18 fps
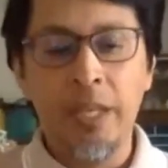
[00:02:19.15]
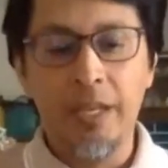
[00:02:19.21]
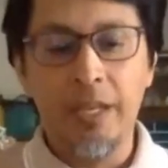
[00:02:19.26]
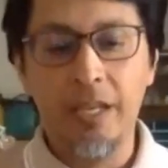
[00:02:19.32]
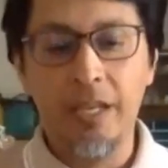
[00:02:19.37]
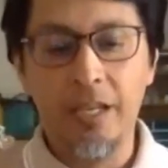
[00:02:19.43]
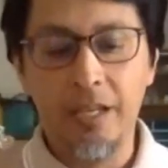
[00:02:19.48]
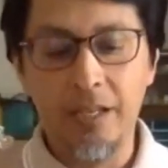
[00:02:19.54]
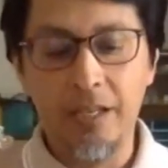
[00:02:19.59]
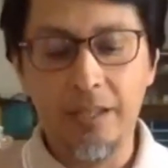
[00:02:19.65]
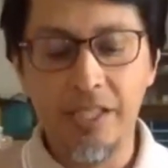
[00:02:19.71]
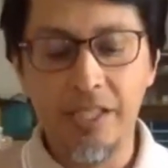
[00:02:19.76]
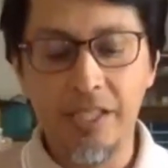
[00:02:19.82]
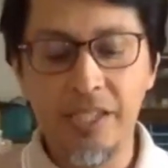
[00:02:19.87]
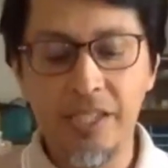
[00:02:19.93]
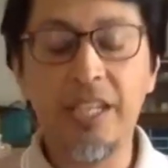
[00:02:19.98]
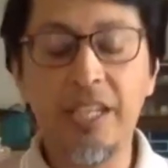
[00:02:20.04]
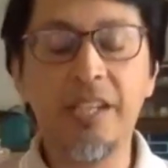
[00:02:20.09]
the
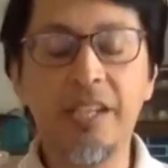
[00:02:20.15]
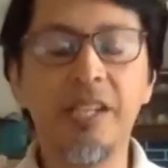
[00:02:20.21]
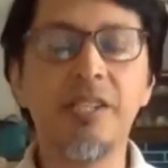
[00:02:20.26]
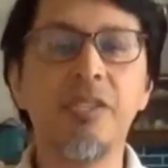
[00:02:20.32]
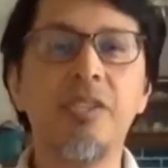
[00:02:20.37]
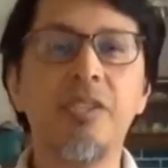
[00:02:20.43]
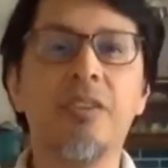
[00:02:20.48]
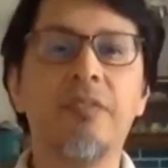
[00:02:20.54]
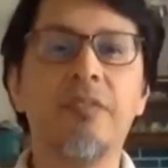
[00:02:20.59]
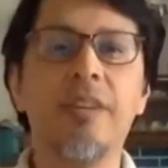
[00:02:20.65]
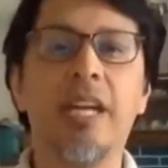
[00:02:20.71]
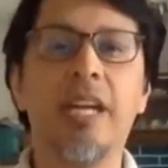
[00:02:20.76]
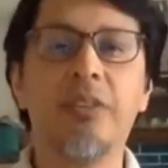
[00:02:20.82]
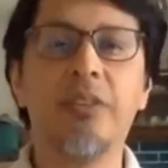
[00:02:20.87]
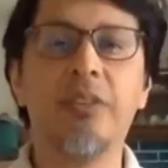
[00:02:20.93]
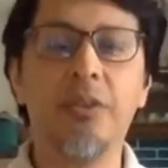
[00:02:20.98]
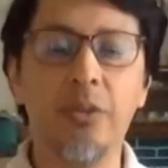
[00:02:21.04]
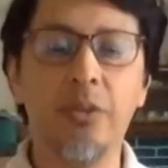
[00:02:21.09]
secrets of
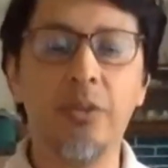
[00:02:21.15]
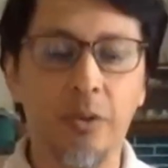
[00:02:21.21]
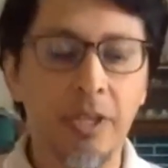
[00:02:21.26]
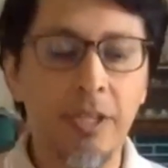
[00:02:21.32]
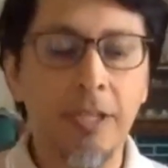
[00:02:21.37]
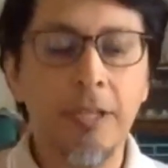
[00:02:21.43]
natto.